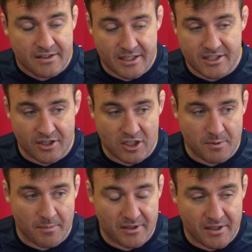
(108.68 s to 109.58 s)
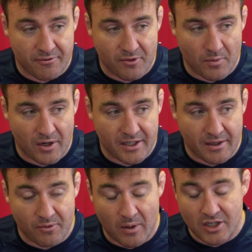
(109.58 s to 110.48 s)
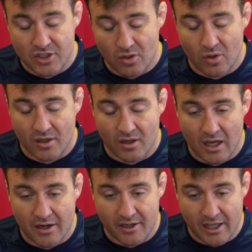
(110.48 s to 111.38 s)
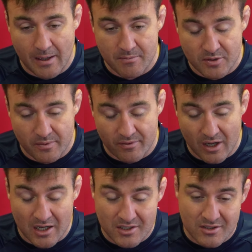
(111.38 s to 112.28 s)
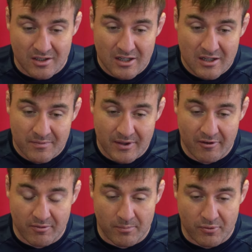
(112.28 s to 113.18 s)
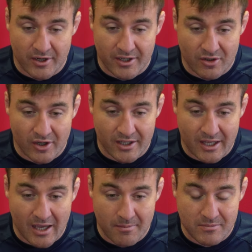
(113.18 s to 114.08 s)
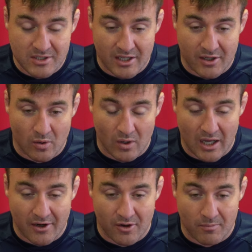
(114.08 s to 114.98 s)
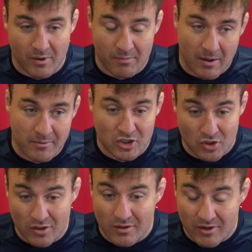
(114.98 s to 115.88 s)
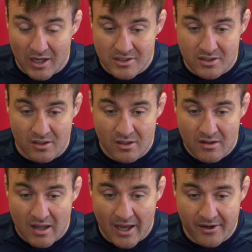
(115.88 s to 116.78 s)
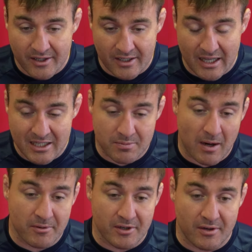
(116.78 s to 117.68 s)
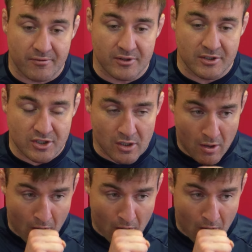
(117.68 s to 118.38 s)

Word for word: This year's been a bit different where I think if you actually look at a lot of the games that we've lost, they've been pretty tight games that, you know, a lot of them we probably shouldn't have lost. And I think that's probably the difference.